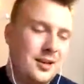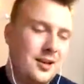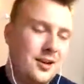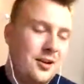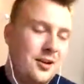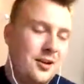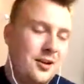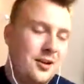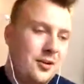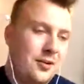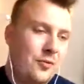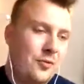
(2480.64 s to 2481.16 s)

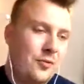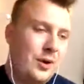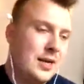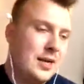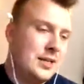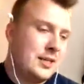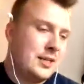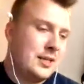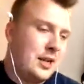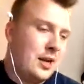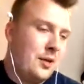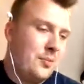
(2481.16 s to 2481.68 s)
we as a
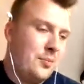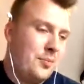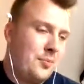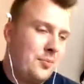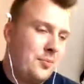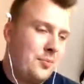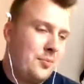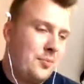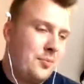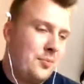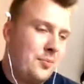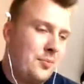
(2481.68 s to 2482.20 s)
club,
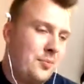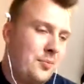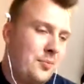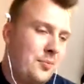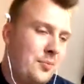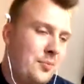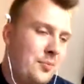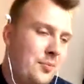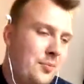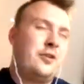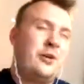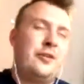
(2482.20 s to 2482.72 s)
especially with
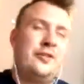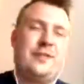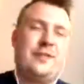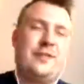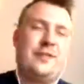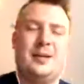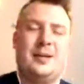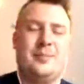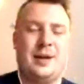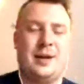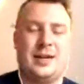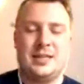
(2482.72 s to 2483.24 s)
our fan
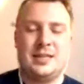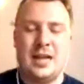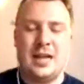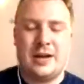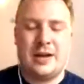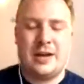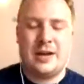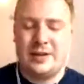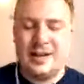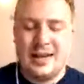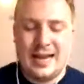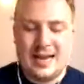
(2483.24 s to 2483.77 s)
base, how
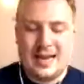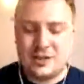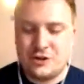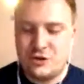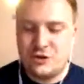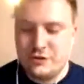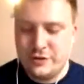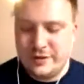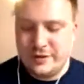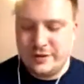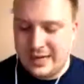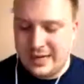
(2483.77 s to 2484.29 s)
reactionary
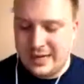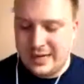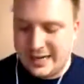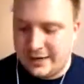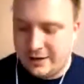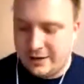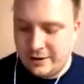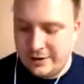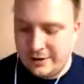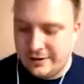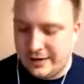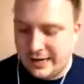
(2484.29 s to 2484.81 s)
they are and
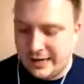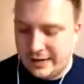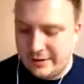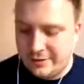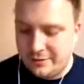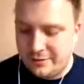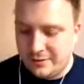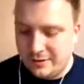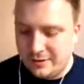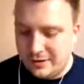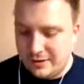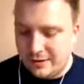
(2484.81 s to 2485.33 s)
how
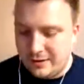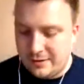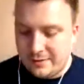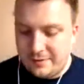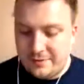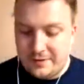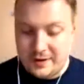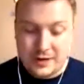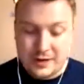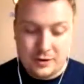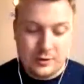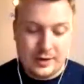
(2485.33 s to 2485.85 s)
fickle
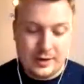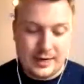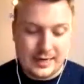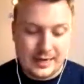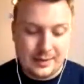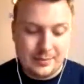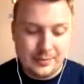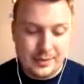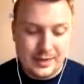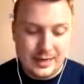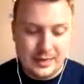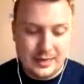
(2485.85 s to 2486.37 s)
they can be
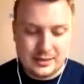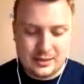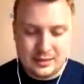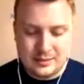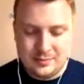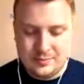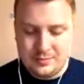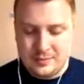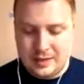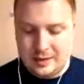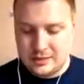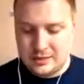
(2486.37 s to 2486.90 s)
at
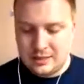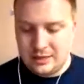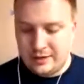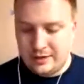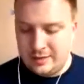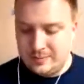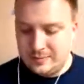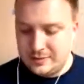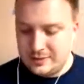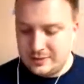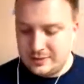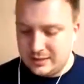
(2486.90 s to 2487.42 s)
times.
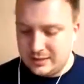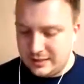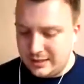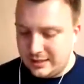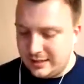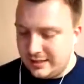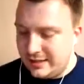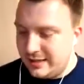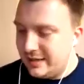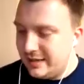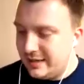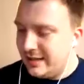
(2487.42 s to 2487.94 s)

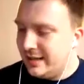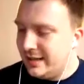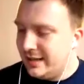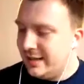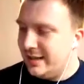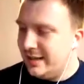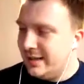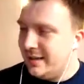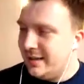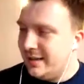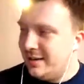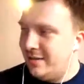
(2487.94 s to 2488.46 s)

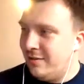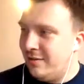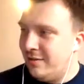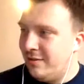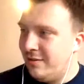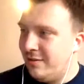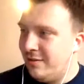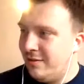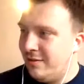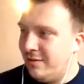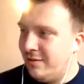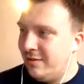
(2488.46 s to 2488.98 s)
We
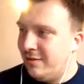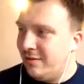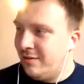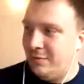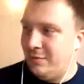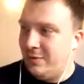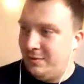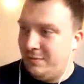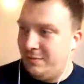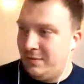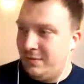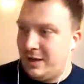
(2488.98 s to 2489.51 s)
can't
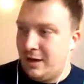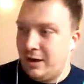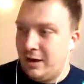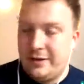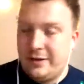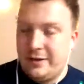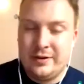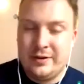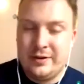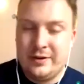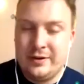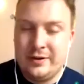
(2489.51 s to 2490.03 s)
even
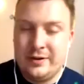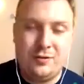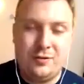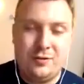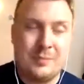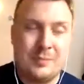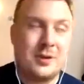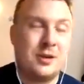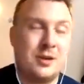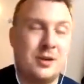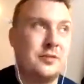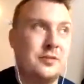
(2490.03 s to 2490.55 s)
afford it because
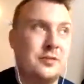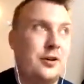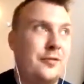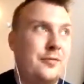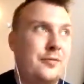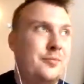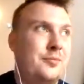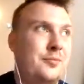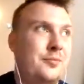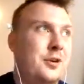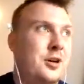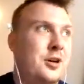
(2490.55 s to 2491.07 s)

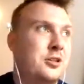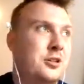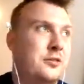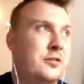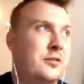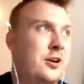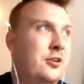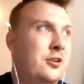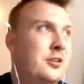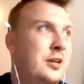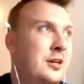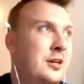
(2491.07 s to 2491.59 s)
of owner